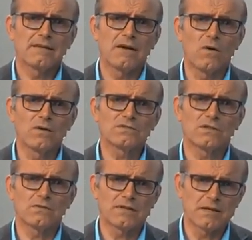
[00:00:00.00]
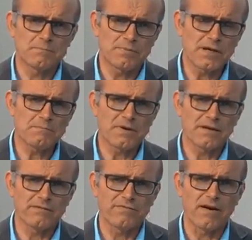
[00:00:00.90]
They also can
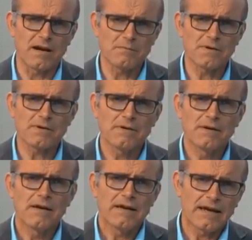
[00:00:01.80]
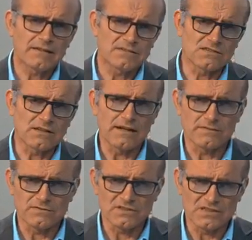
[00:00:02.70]
prepay the farmer at the
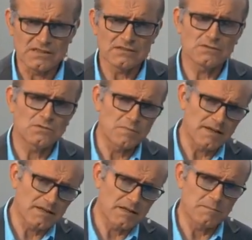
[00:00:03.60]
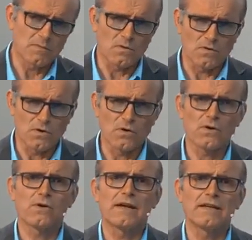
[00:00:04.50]
start of the season to make him or
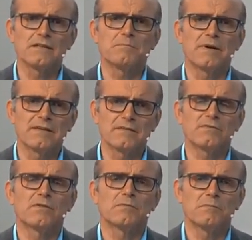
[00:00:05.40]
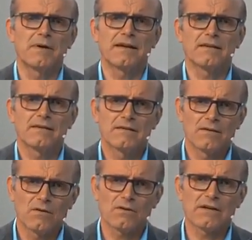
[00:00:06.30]
her independent from the bank
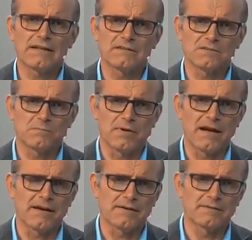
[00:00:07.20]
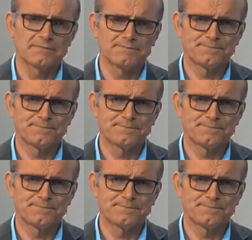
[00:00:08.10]
or credit supplier.